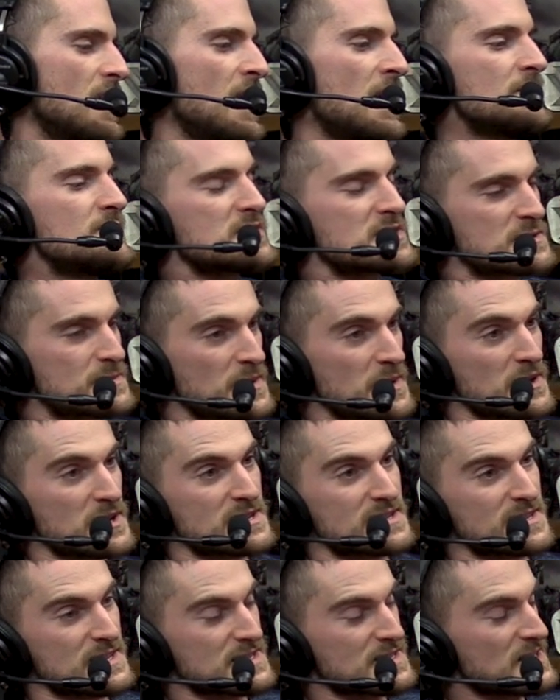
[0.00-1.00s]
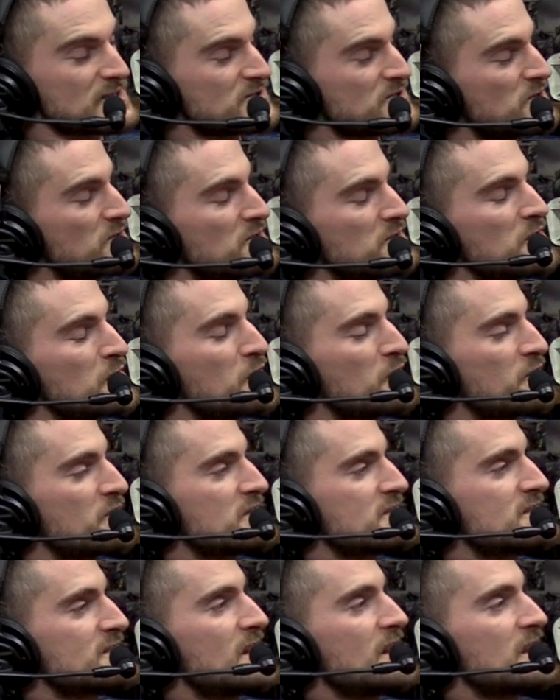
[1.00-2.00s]
I've experienced this. I don't know if
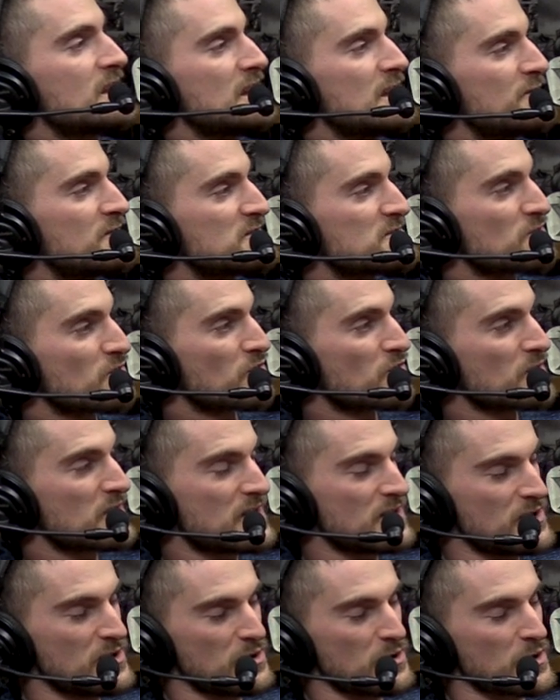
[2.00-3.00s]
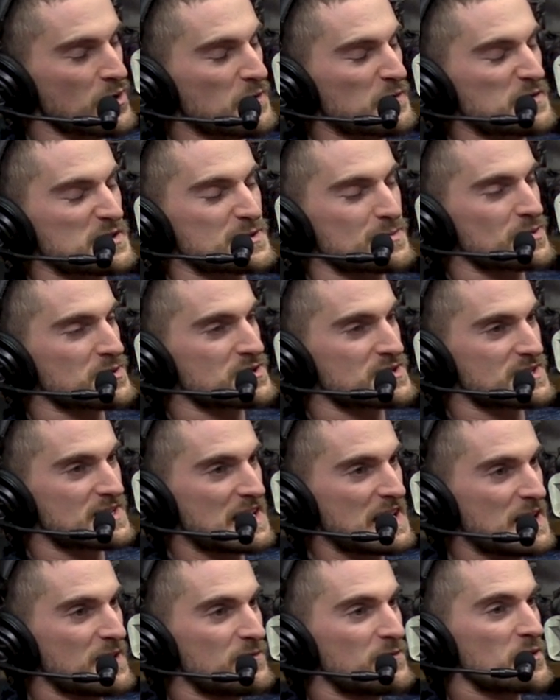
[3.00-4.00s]
it's like if it's real or if it's
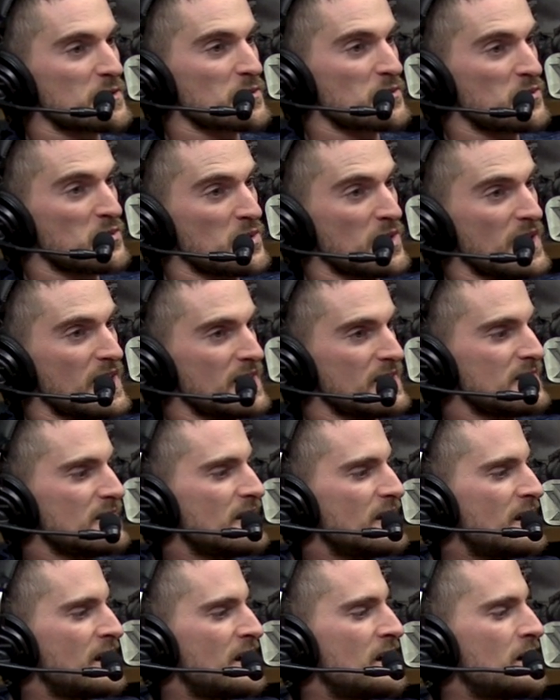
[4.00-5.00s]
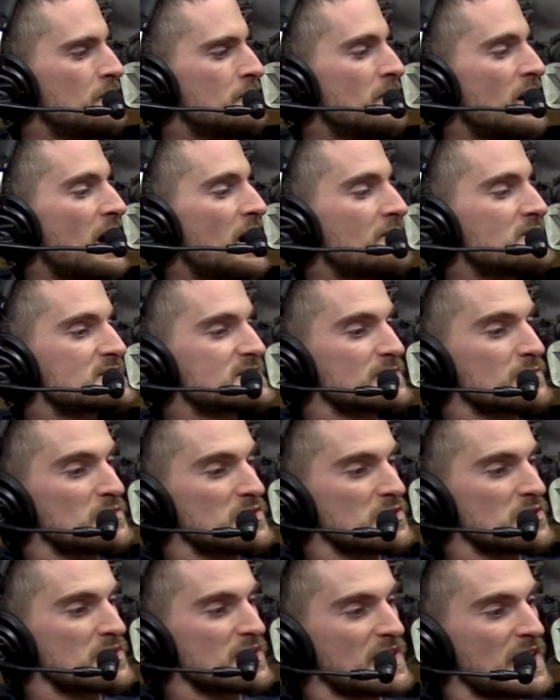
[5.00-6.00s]
perceived or what. Um, obviously,
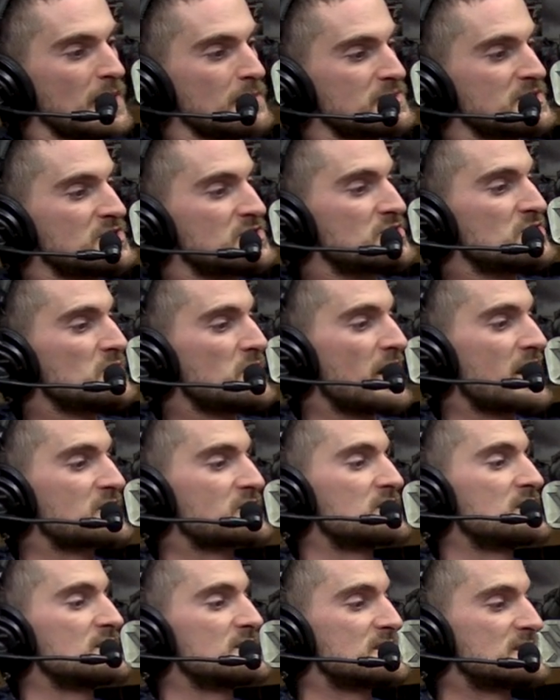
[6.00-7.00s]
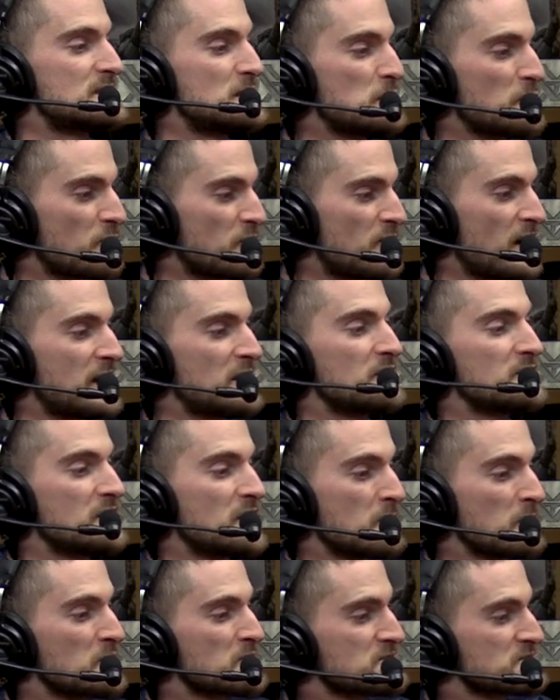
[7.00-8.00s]
when you're in a competition, you actually get to see your final
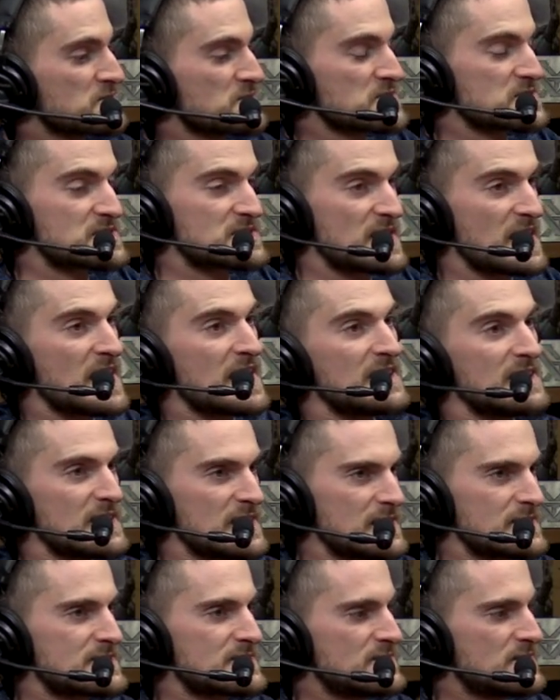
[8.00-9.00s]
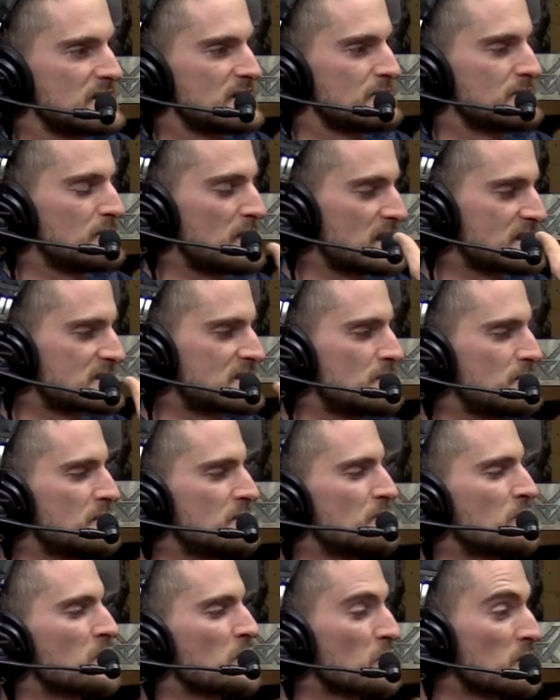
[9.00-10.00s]
numbers or your standing. It's right. it makes it a
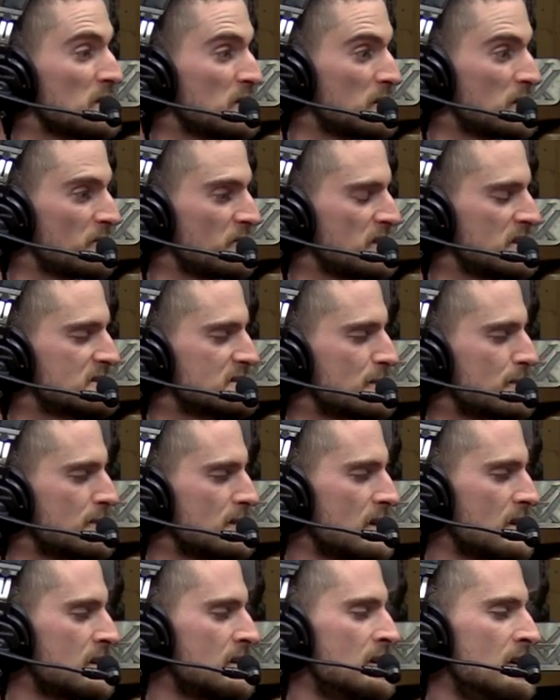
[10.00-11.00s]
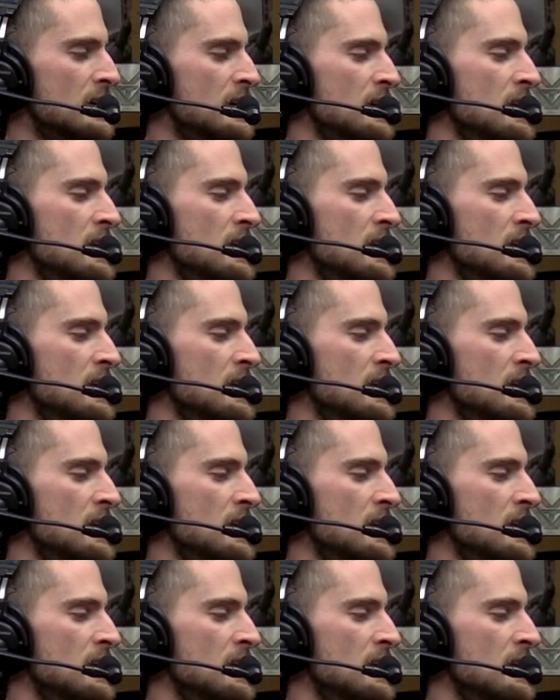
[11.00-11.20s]
bit more real if it is a thing.